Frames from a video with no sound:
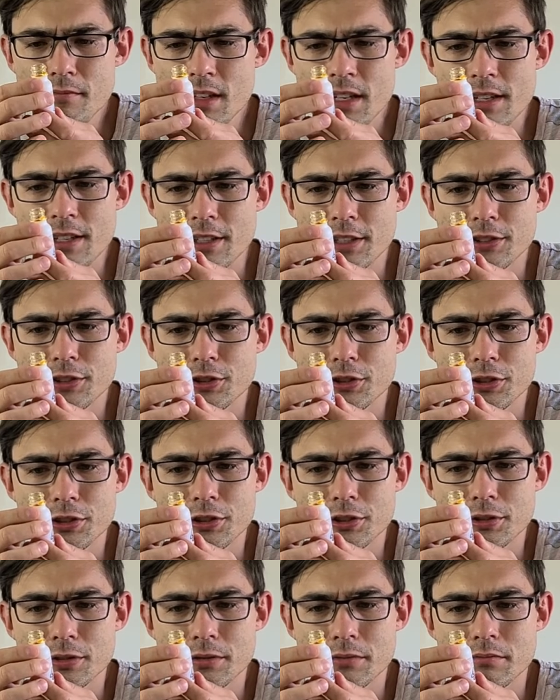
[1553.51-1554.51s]
It is
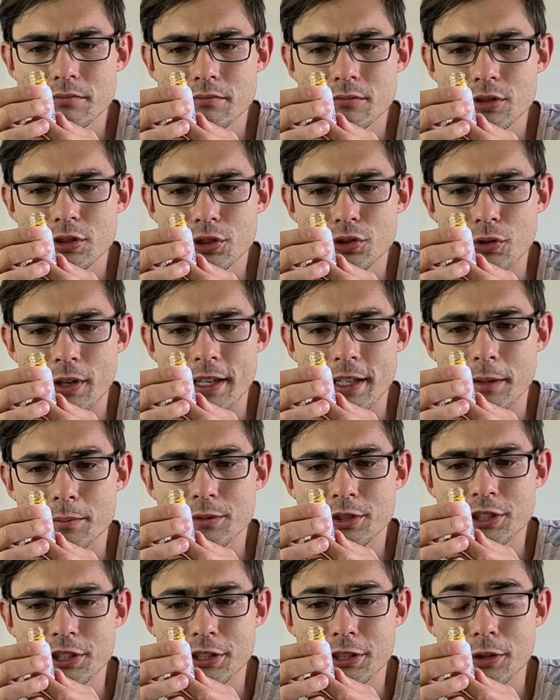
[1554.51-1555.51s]
just straight up
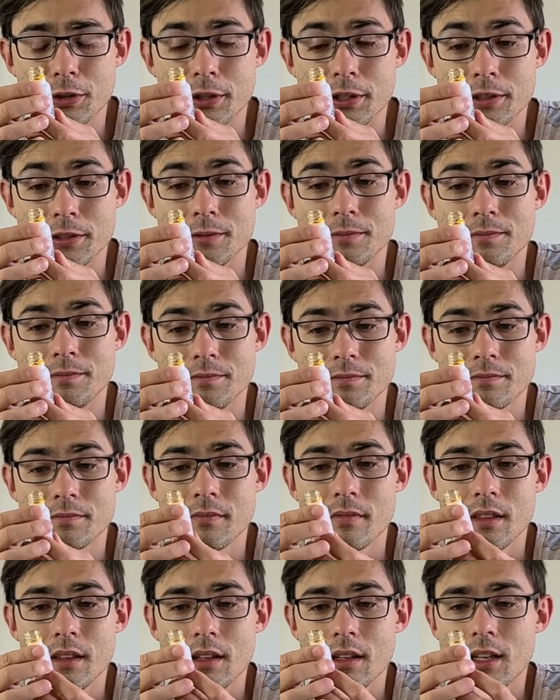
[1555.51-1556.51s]
chili oil.
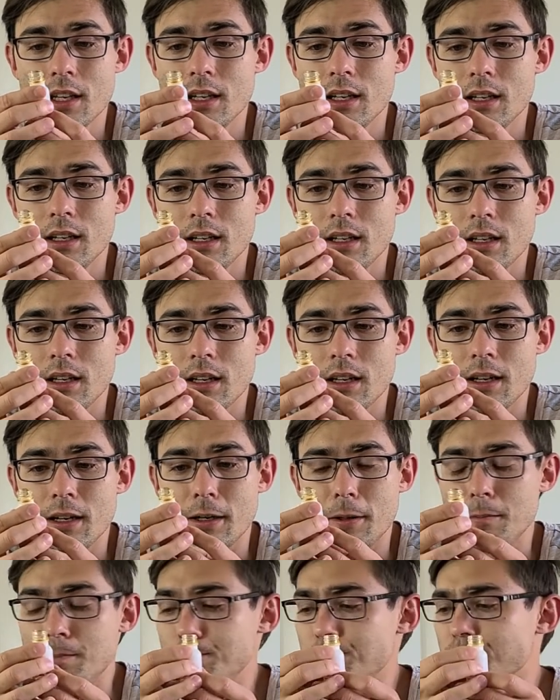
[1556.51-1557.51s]

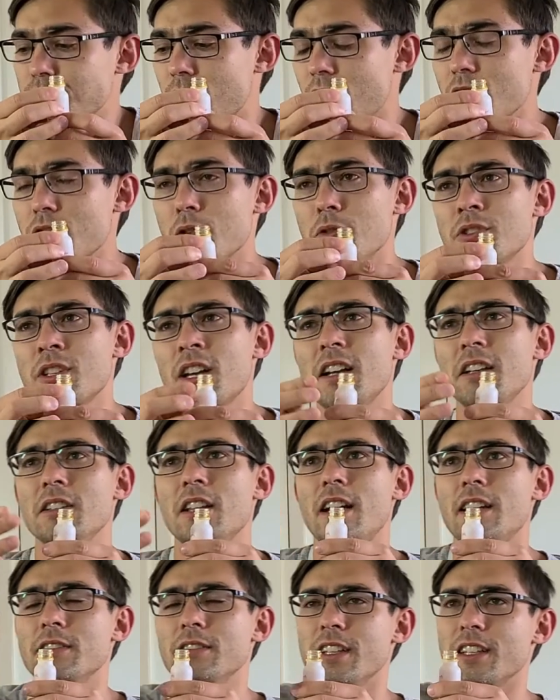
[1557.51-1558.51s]
So it's got a
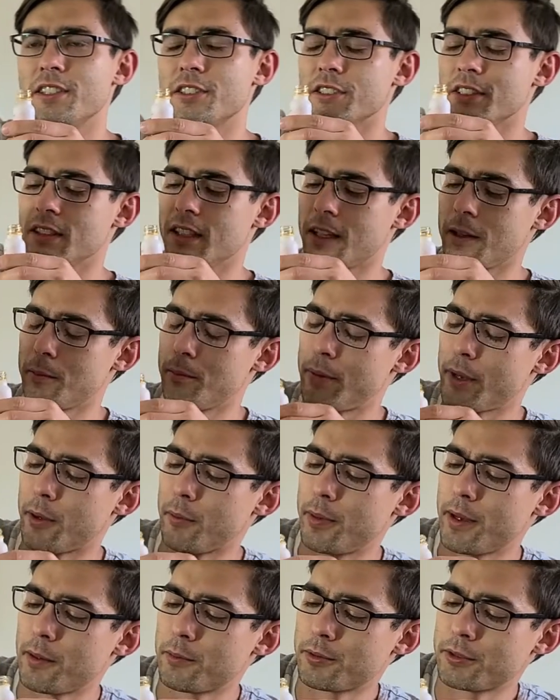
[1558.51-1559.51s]
lot of like good like bell
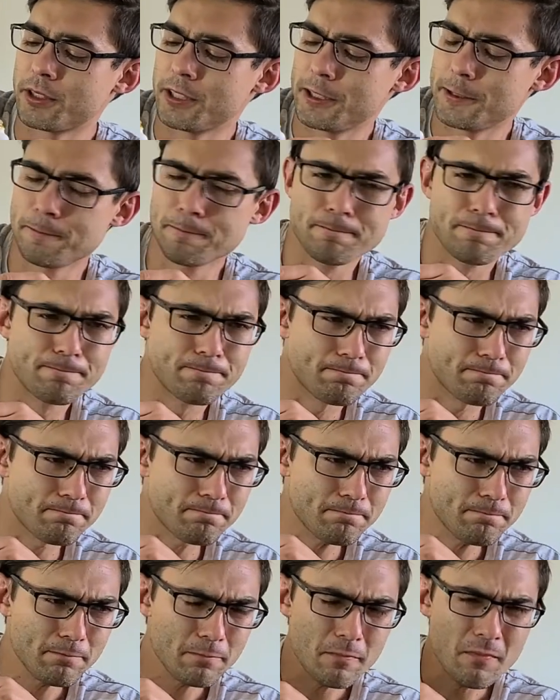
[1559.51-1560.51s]
peppery
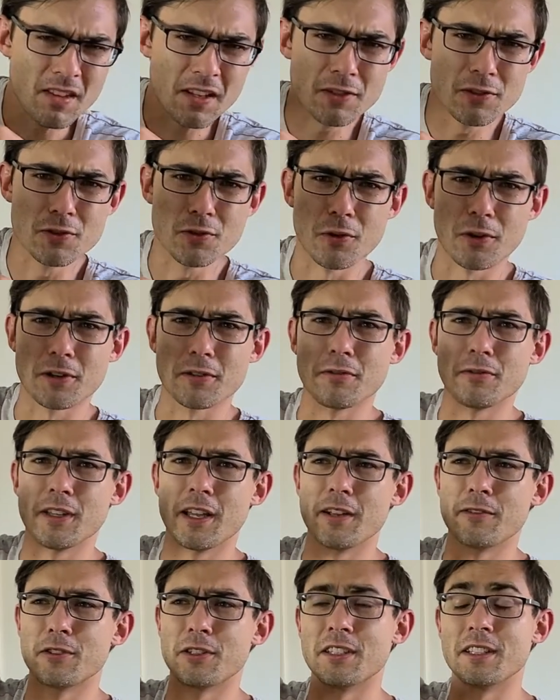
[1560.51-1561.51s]
sort of
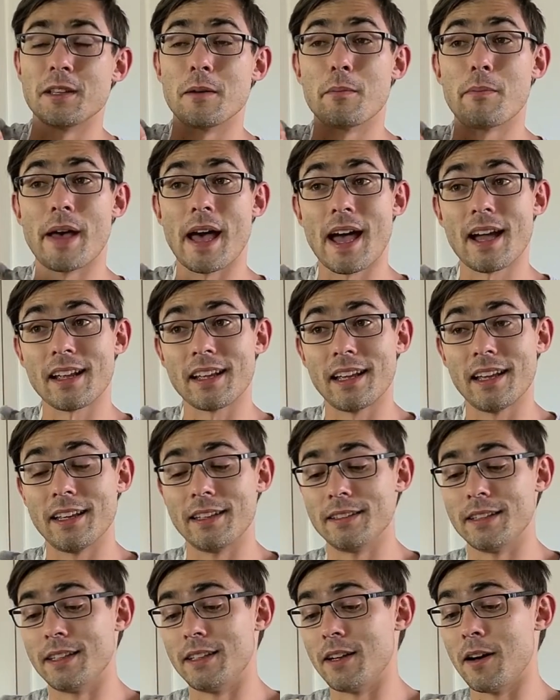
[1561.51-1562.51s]
flavor in the back,
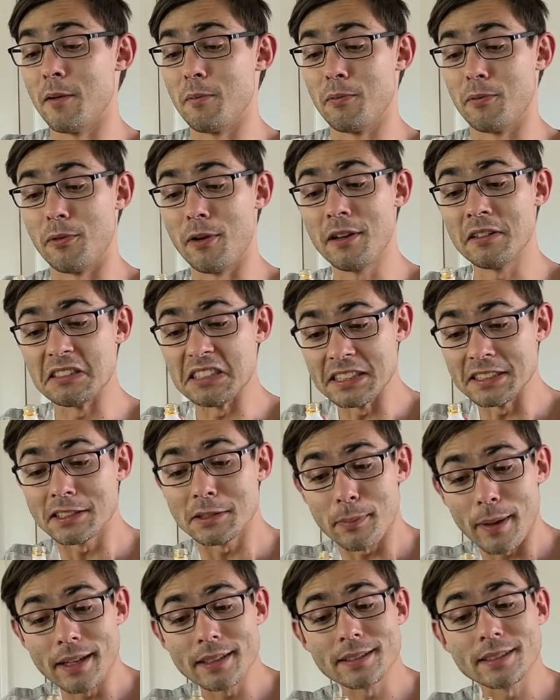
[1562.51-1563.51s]
and then up front it's
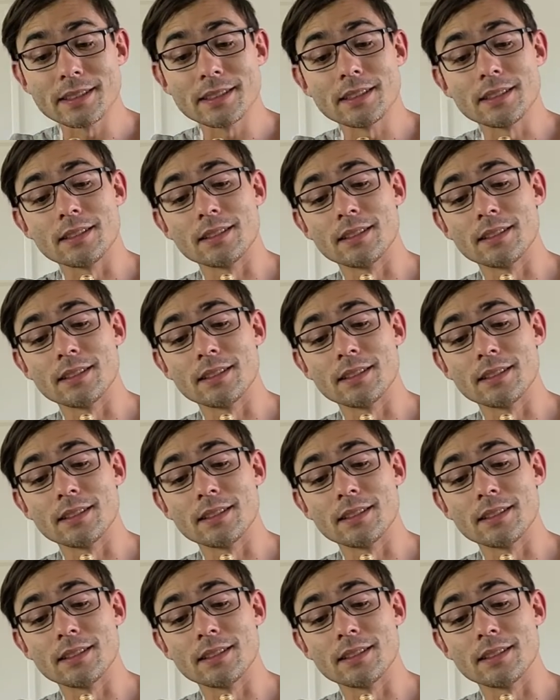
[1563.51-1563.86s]
spicy.